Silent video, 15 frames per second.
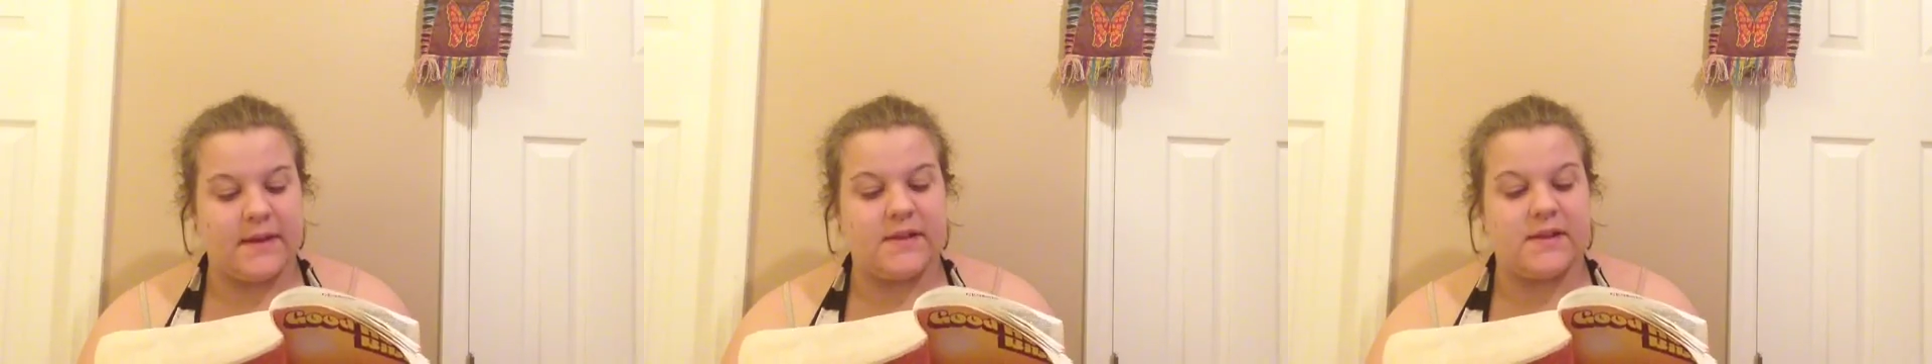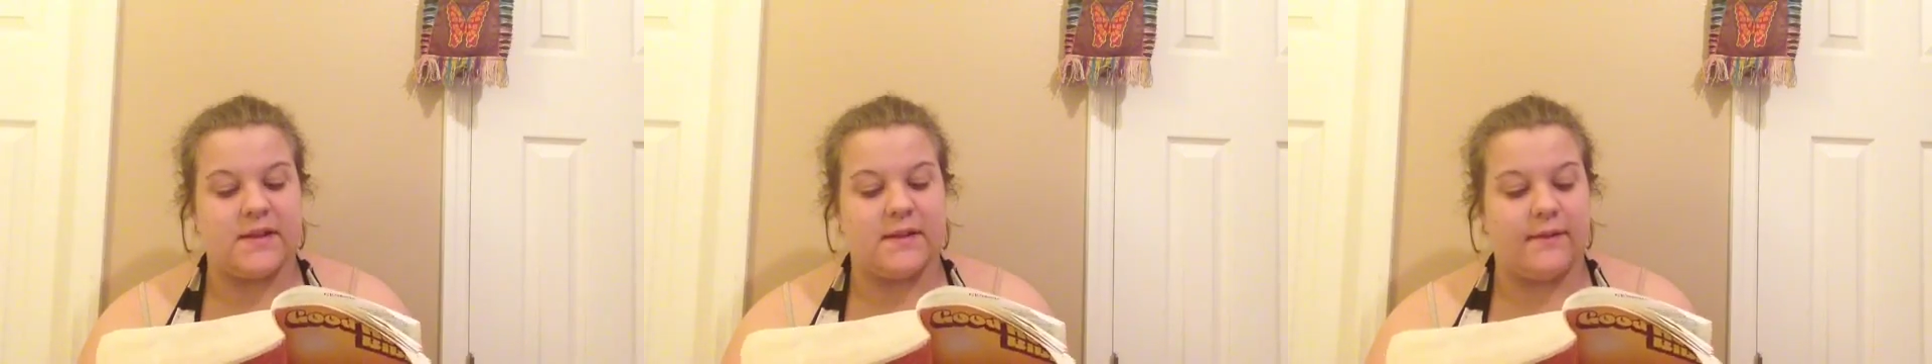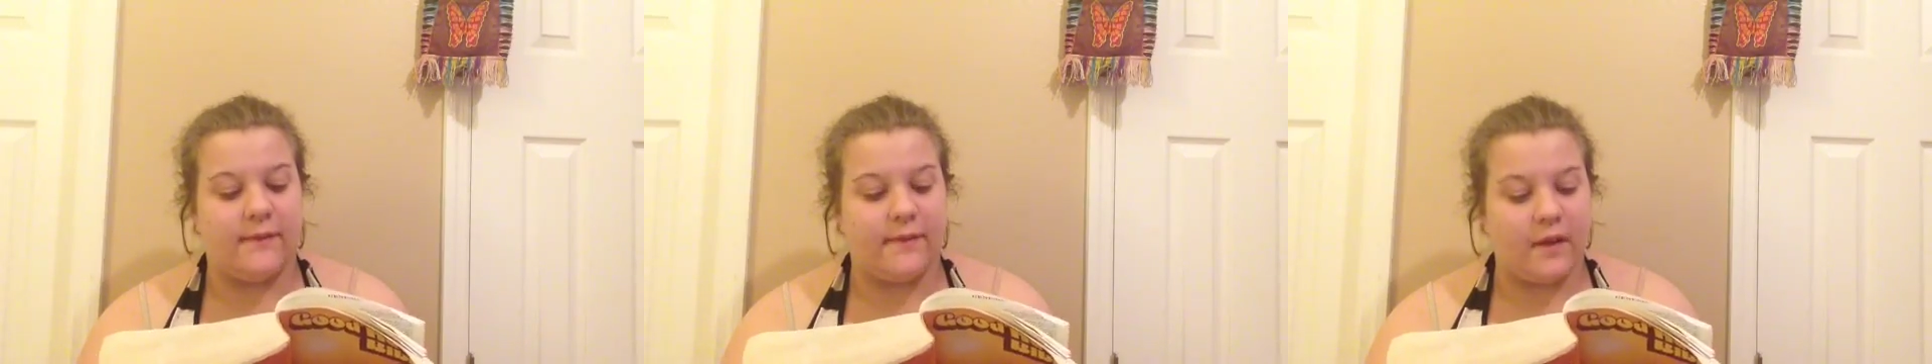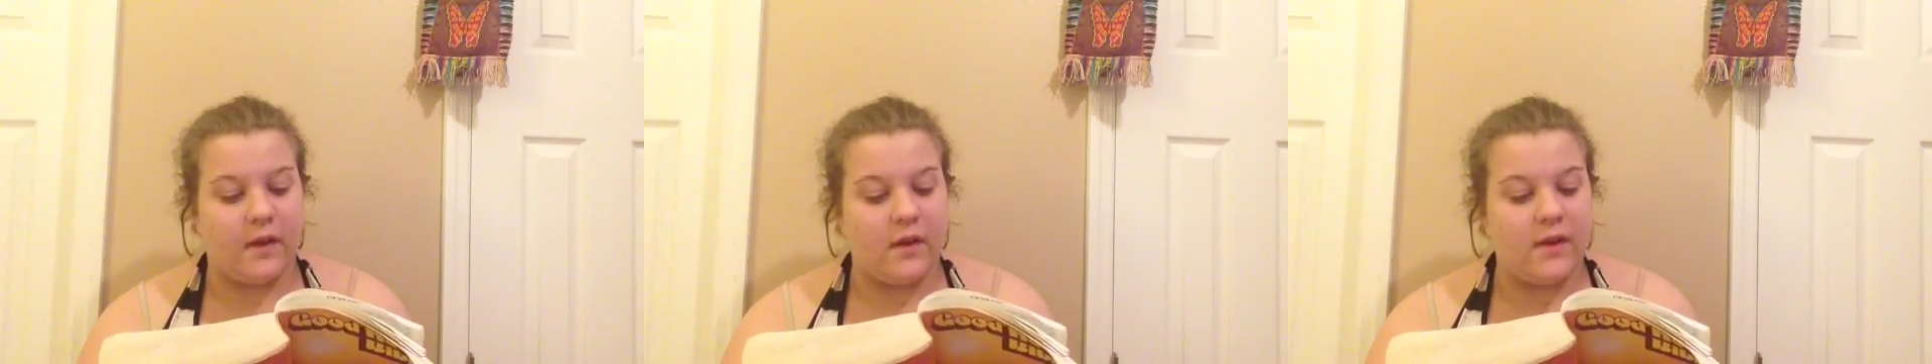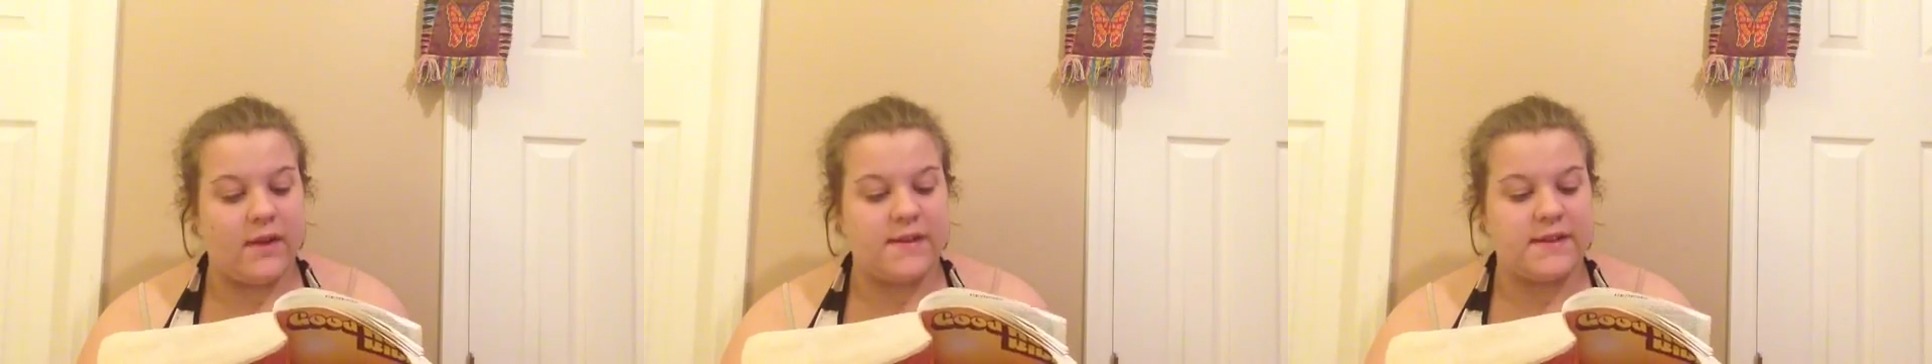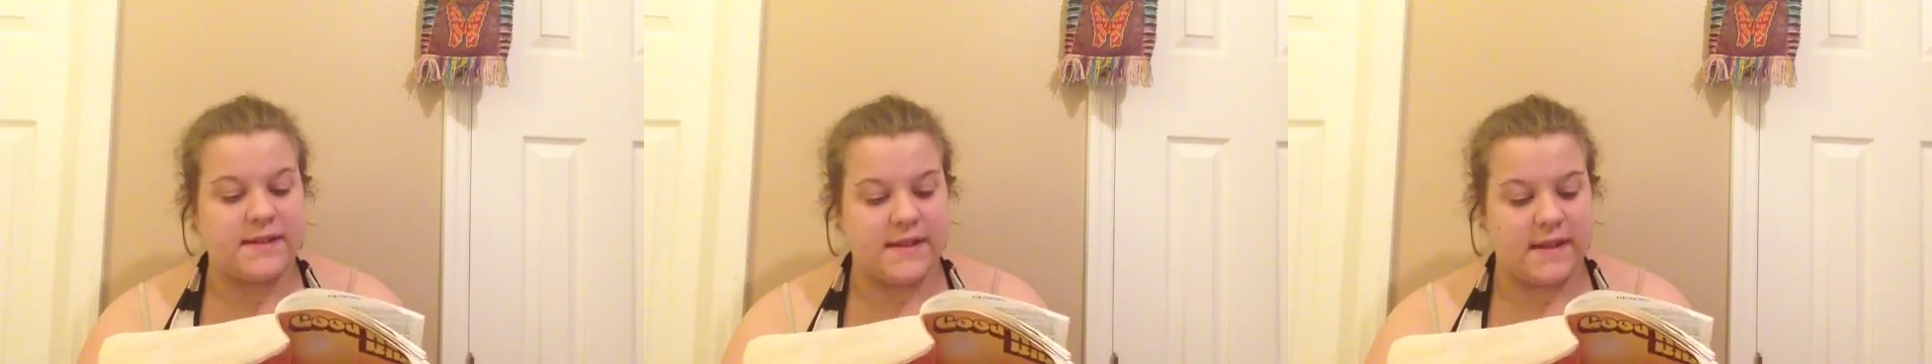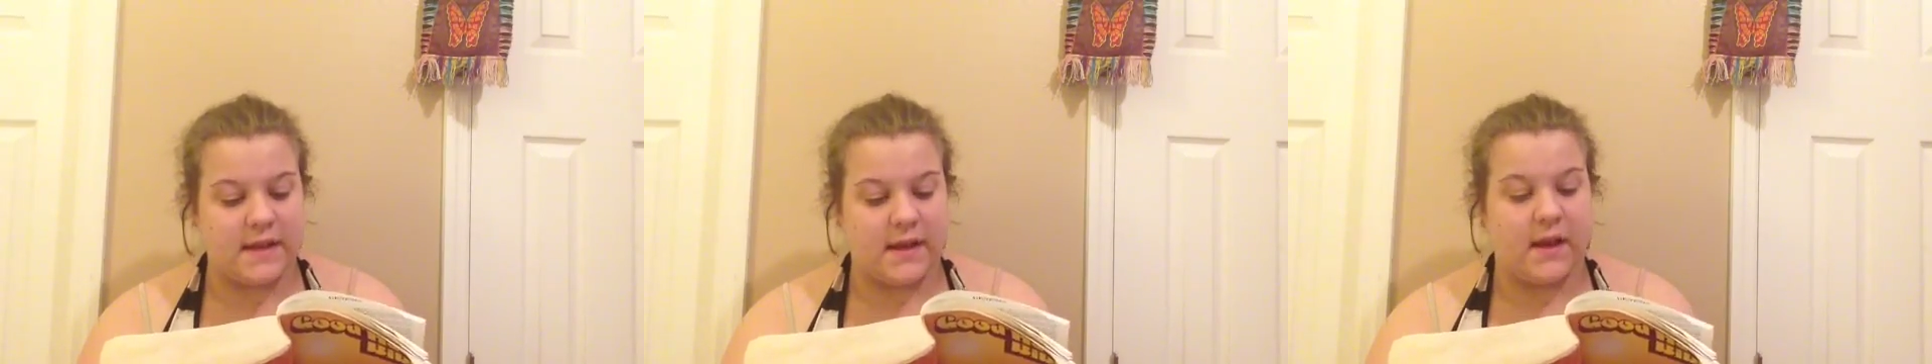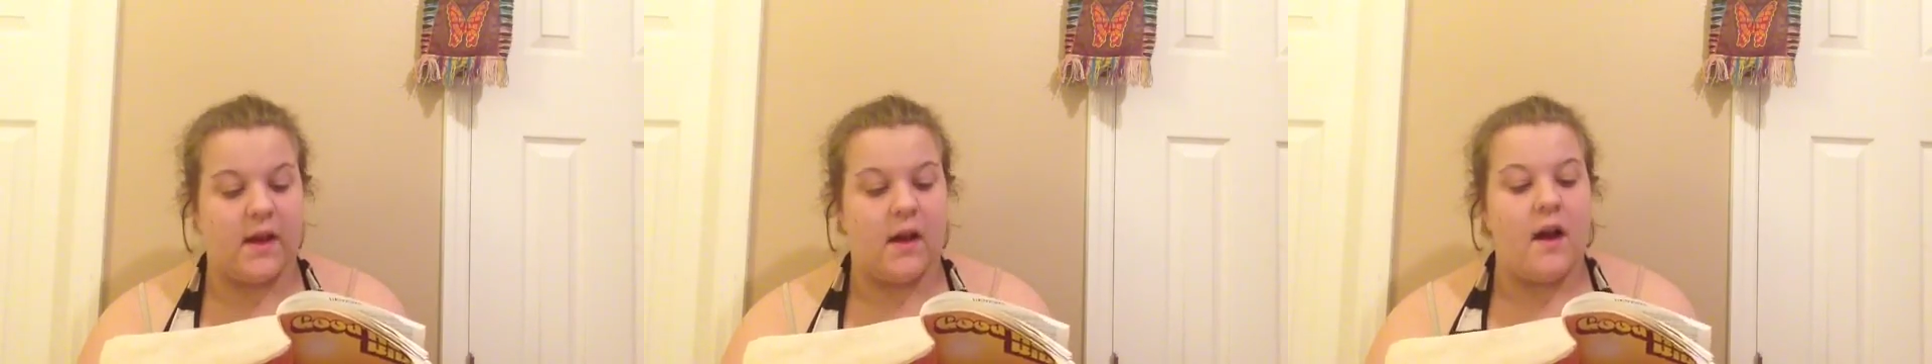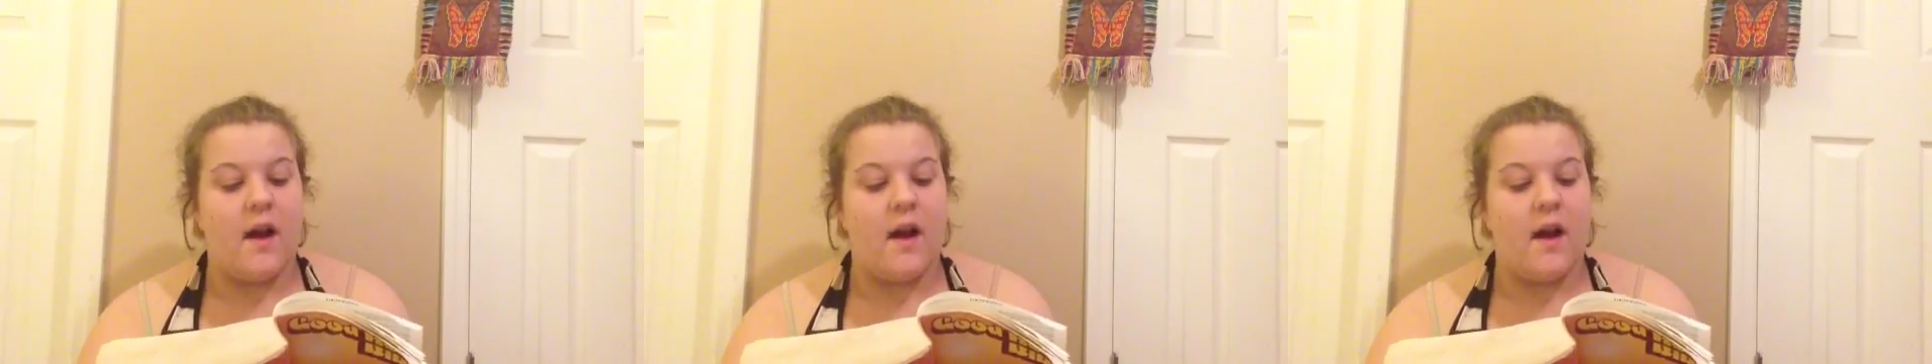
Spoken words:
to fill the sea,